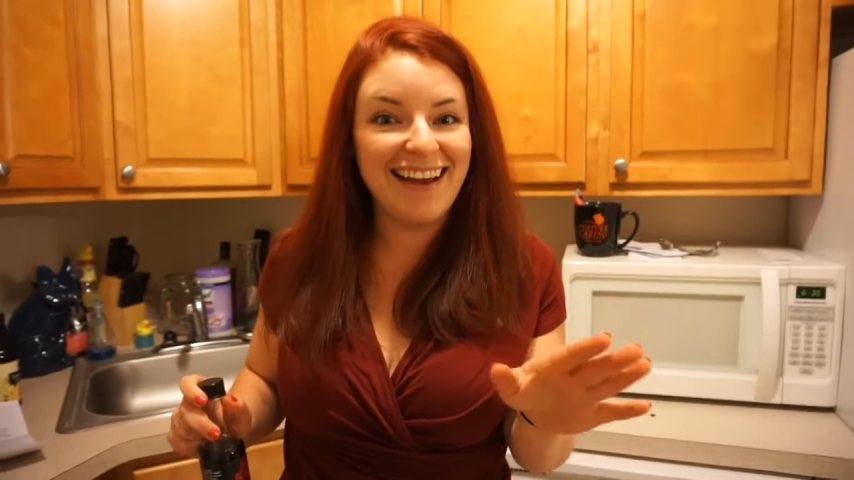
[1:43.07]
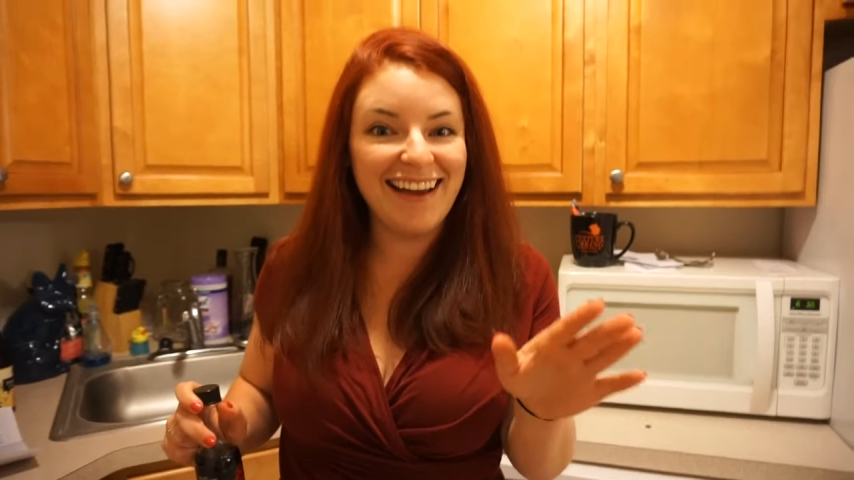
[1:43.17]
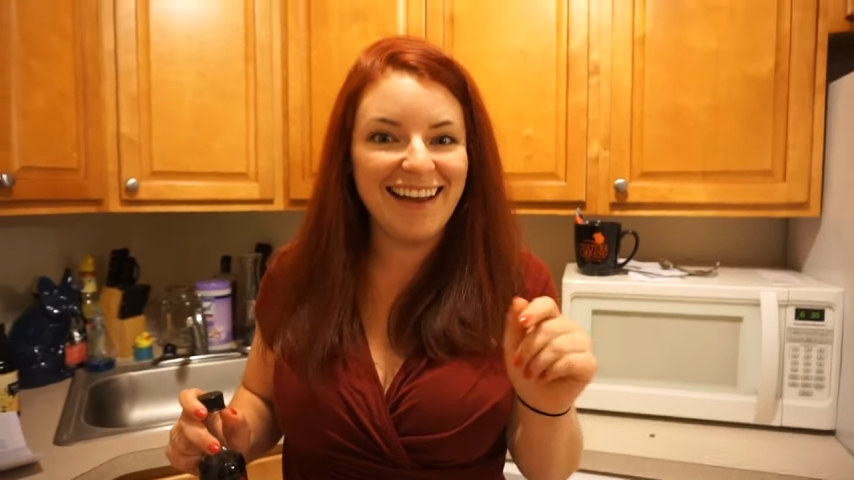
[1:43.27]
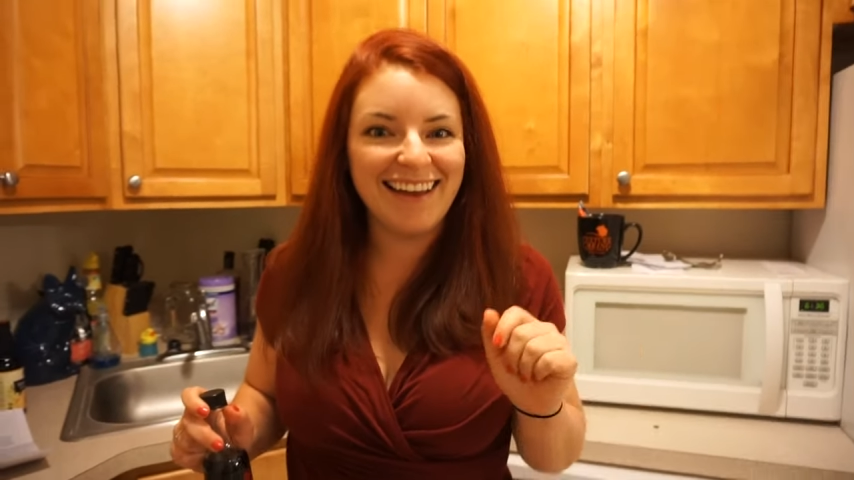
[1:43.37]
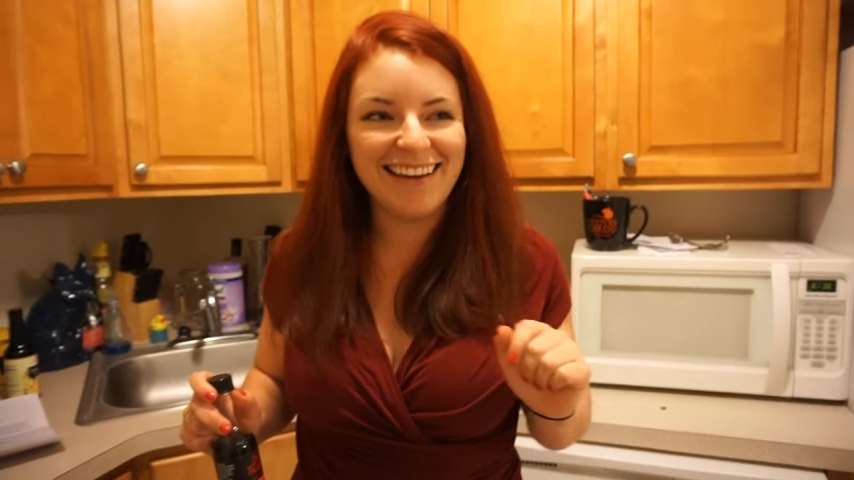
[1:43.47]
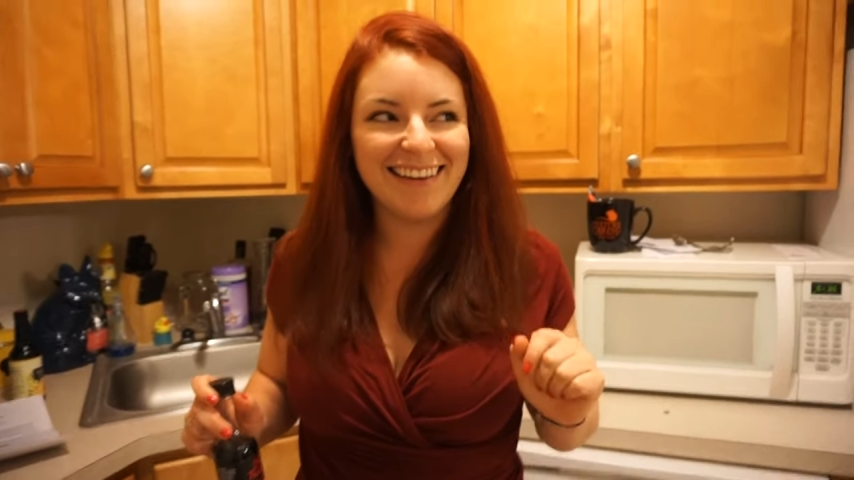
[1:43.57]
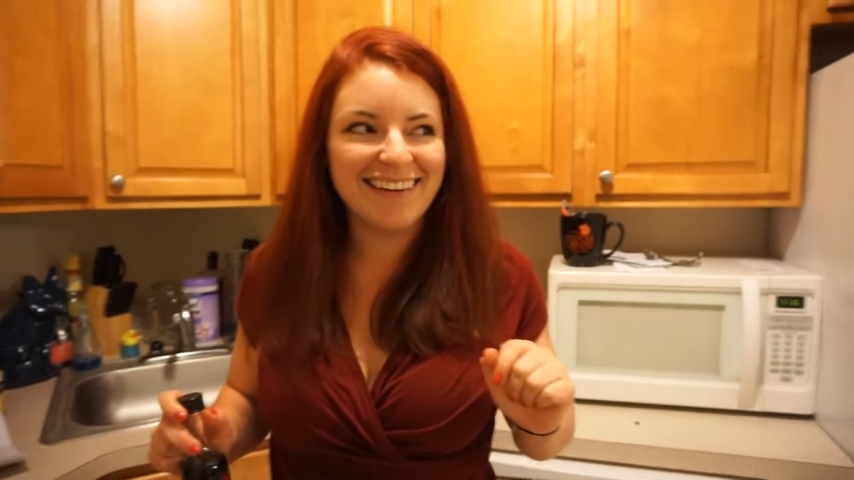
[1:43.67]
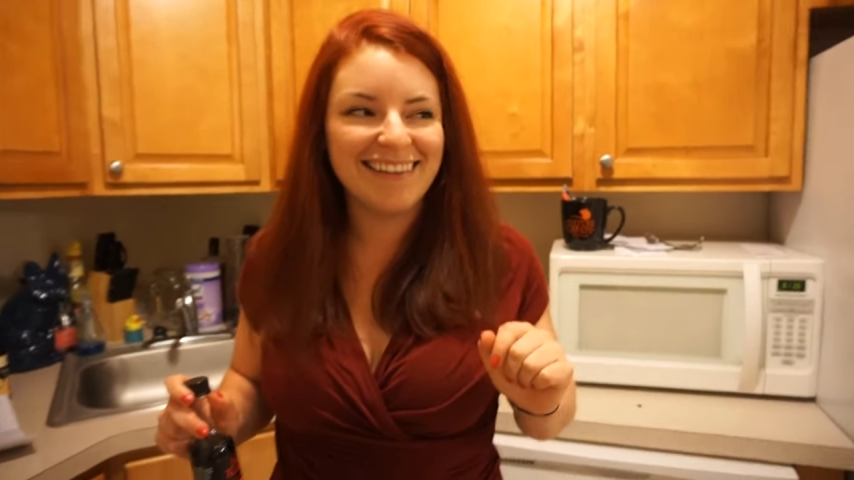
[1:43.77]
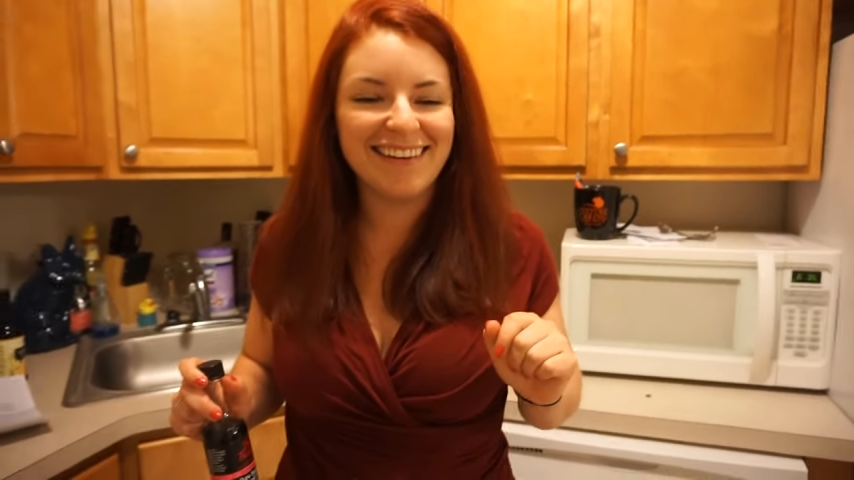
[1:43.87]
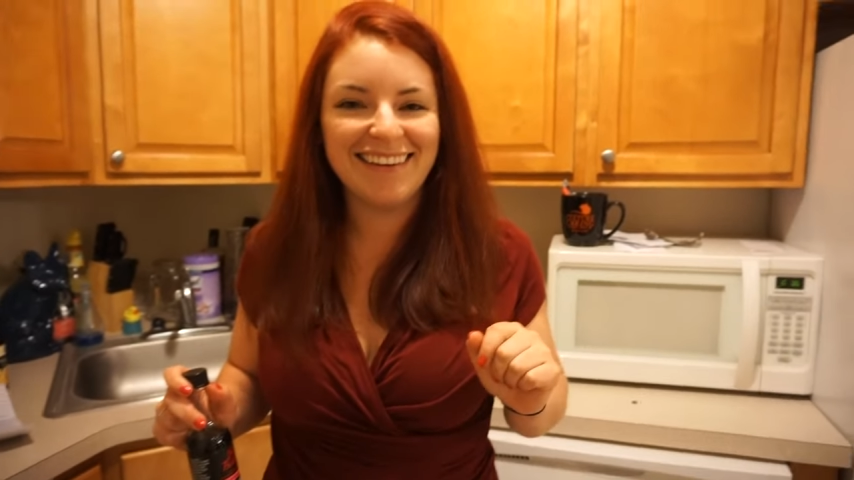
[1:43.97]
She's on the
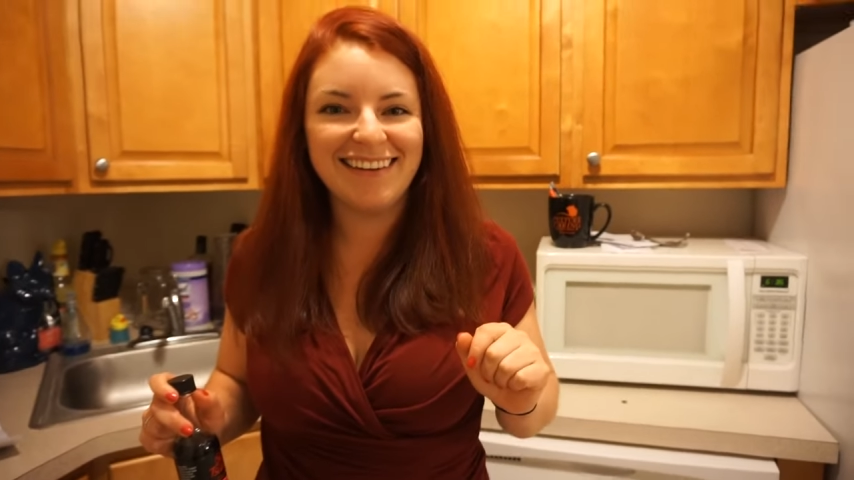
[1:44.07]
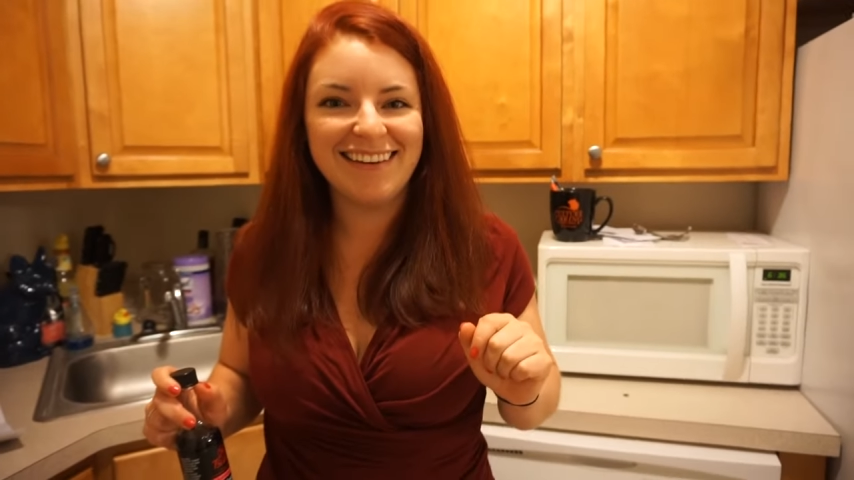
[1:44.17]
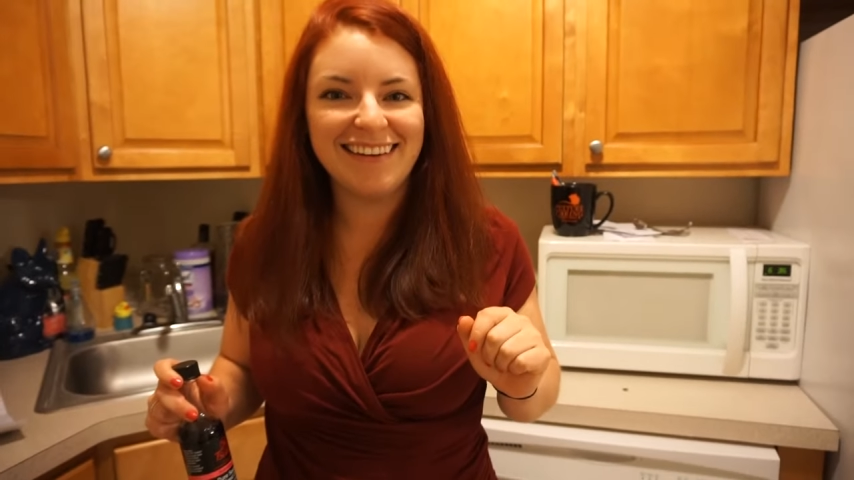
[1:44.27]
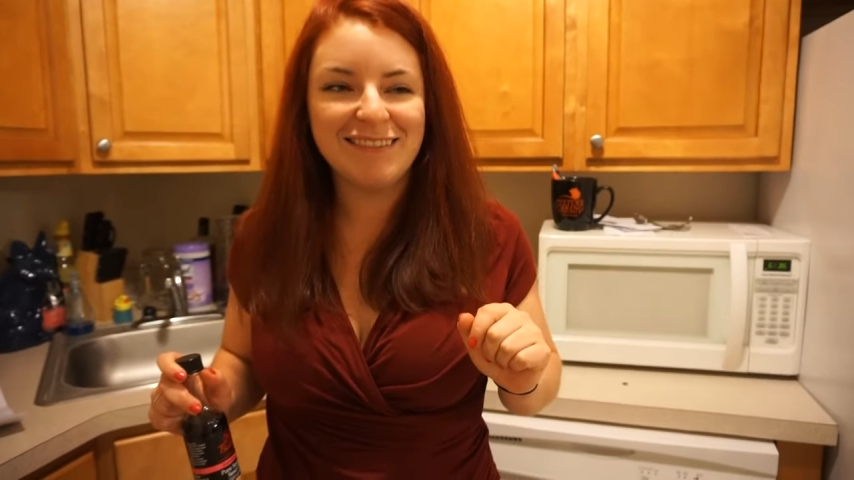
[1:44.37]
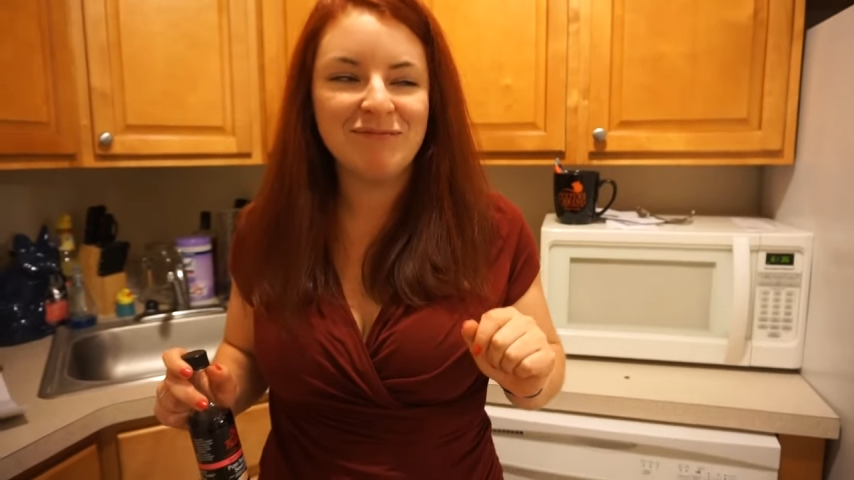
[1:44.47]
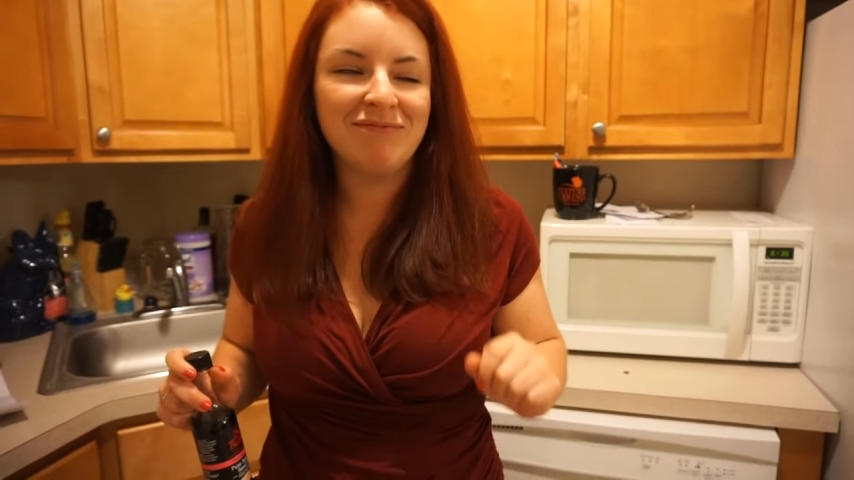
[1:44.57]
market.